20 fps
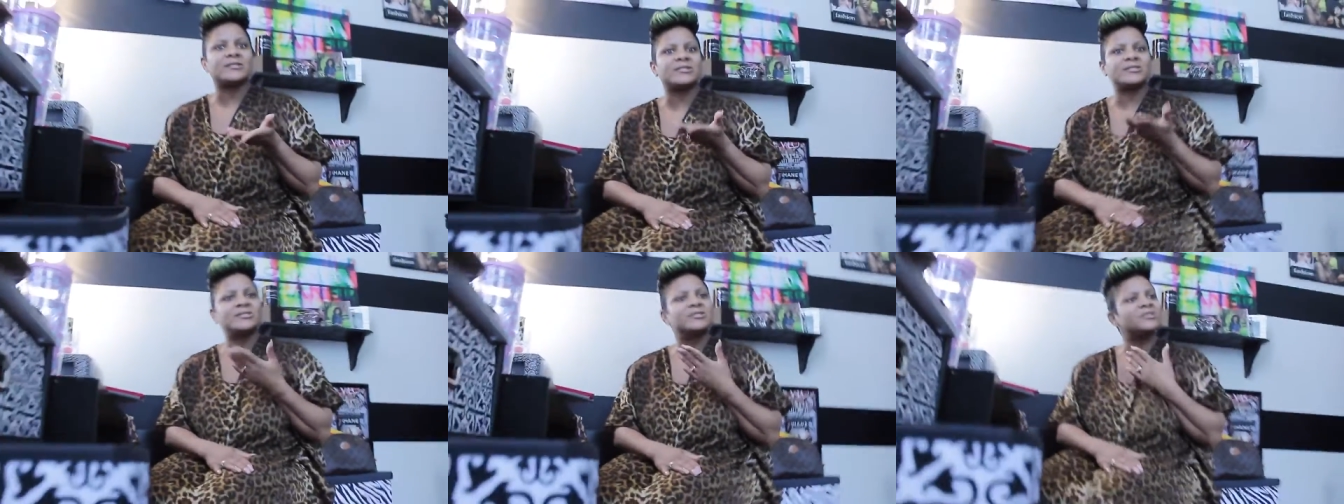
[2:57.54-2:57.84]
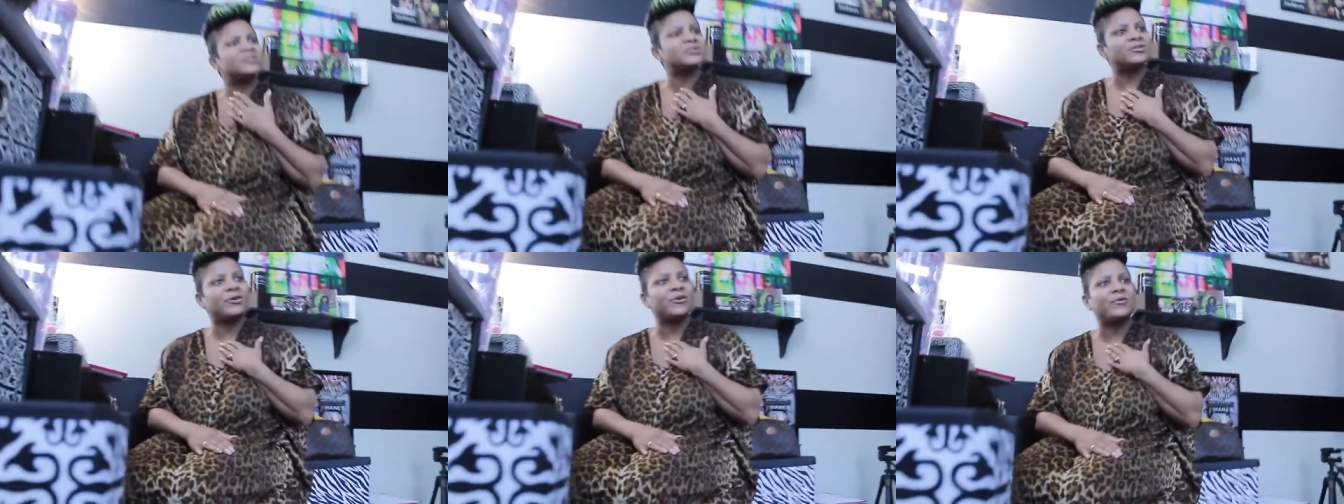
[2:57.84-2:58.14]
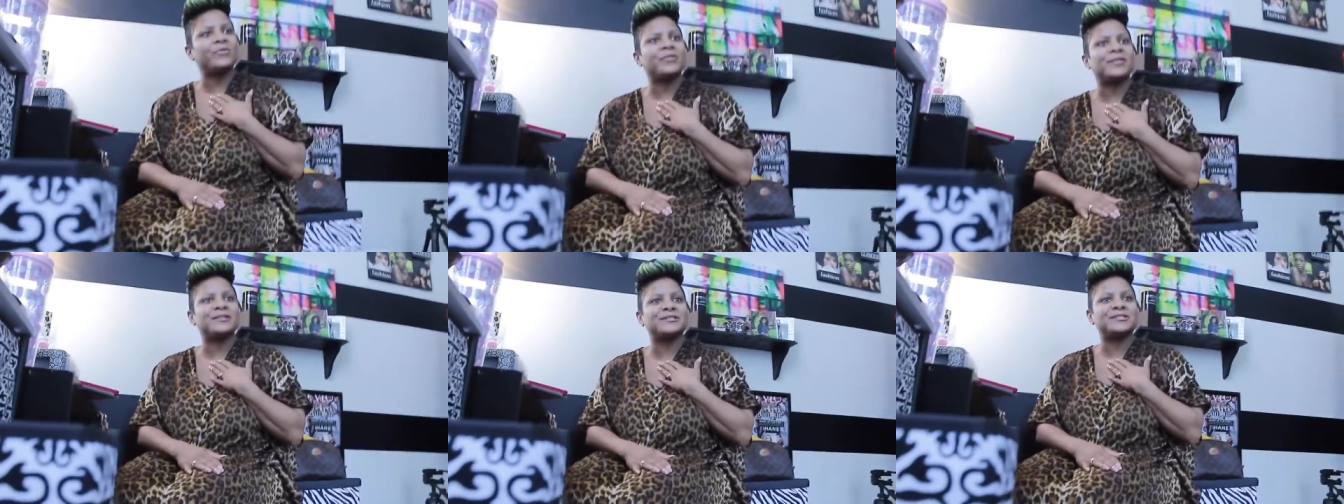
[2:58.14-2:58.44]
She
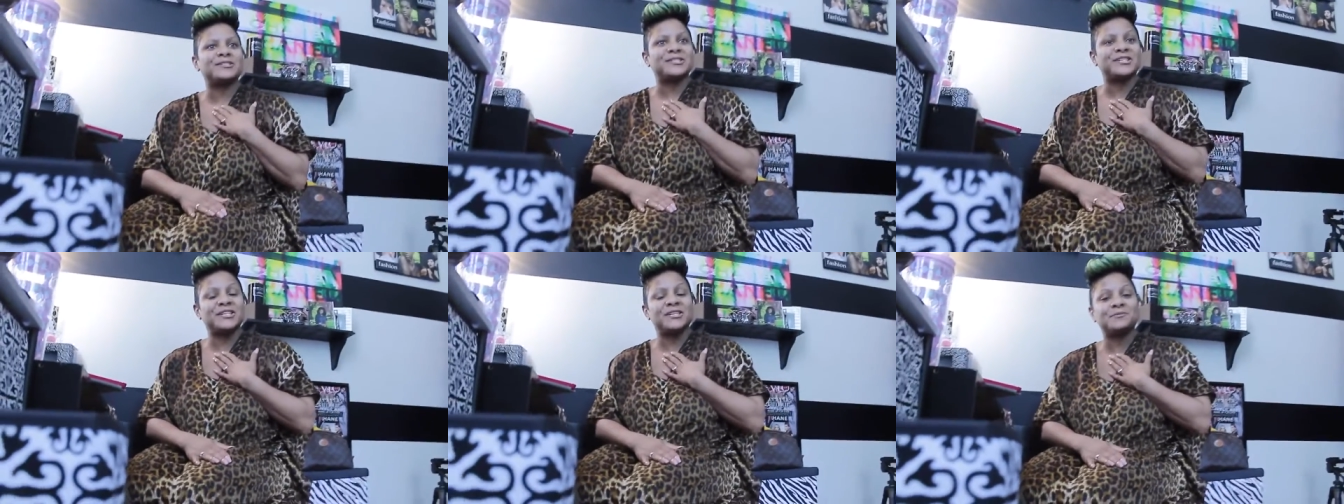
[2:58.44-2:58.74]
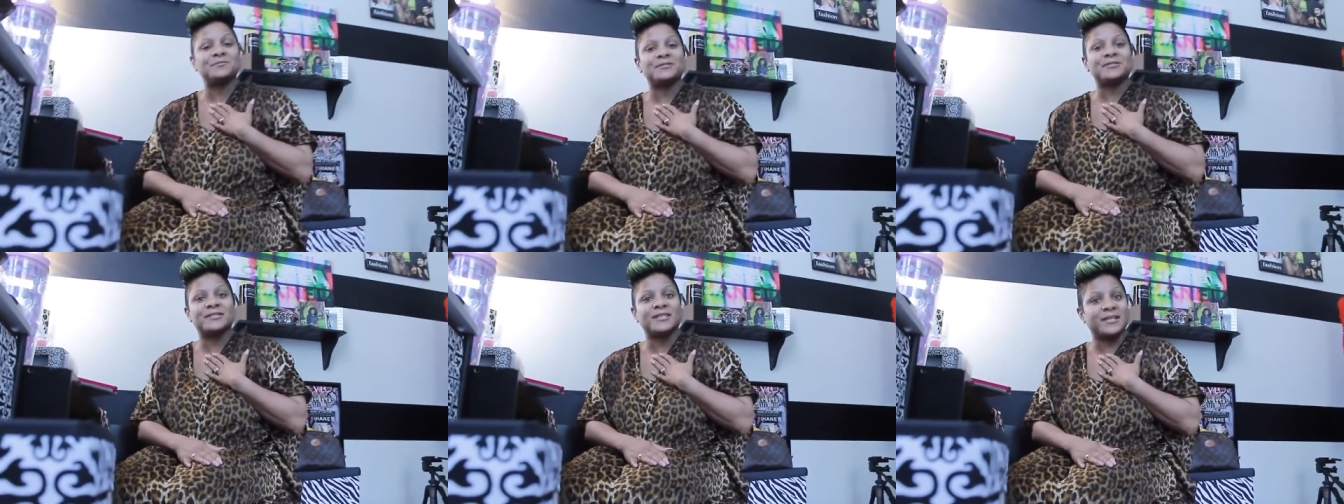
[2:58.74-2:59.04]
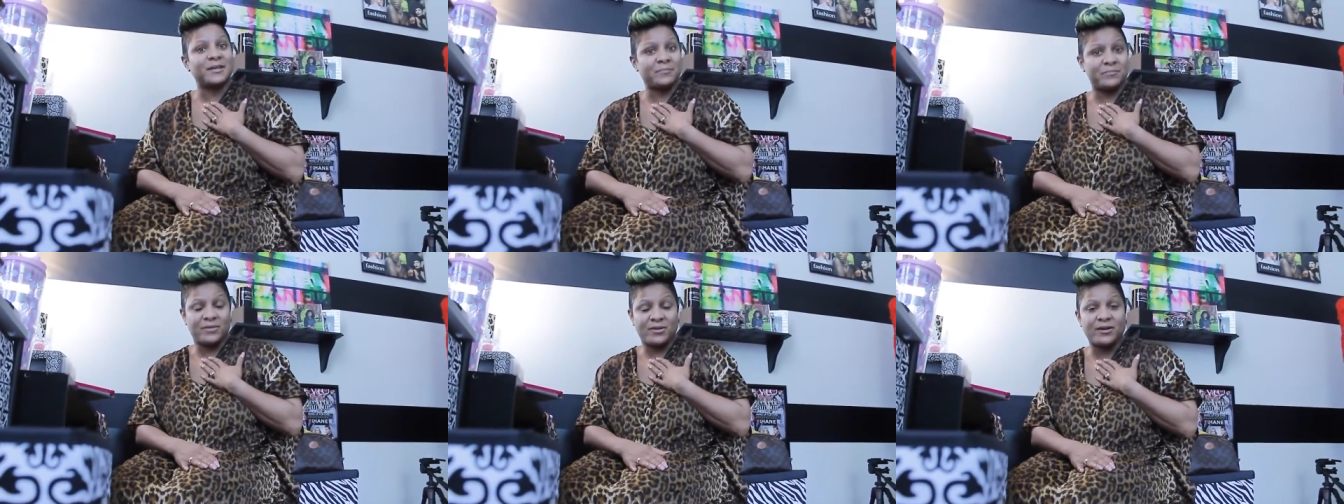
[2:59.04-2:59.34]
showed that she was
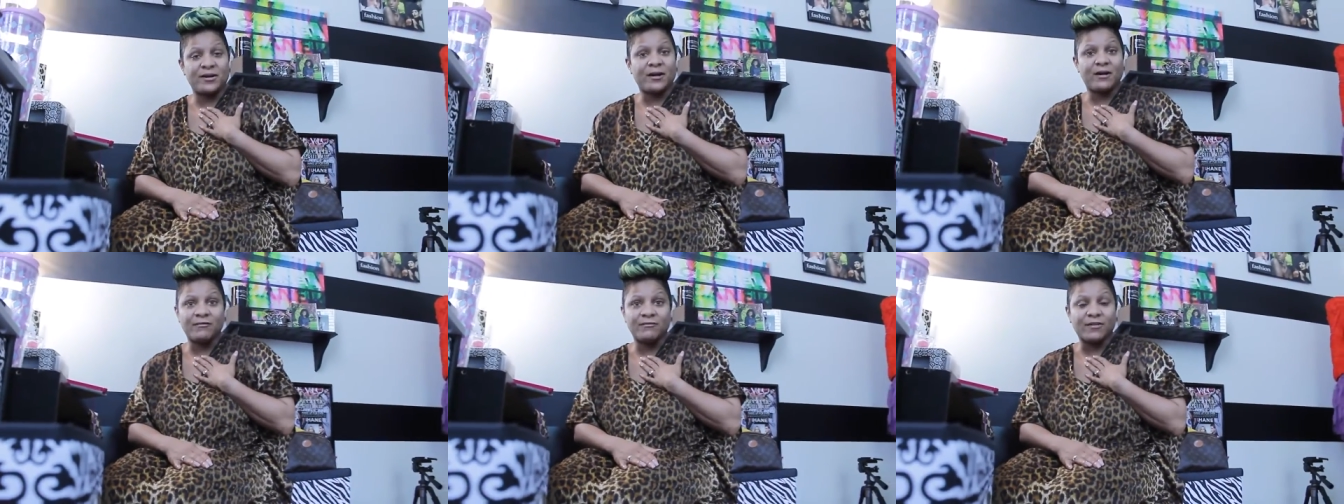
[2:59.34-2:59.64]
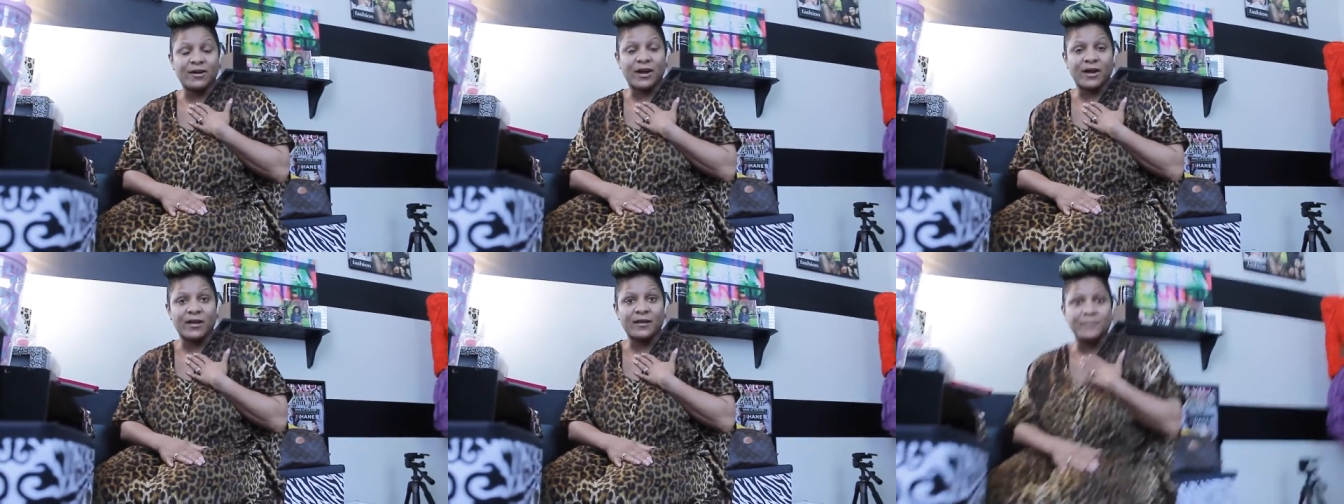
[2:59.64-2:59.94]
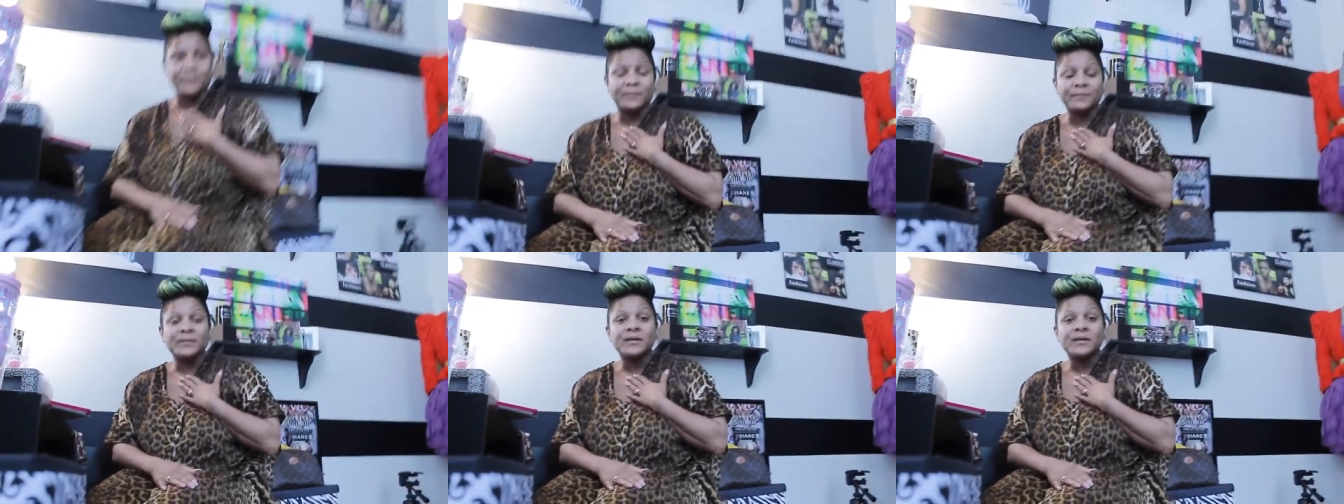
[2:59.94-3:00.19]
going to be all right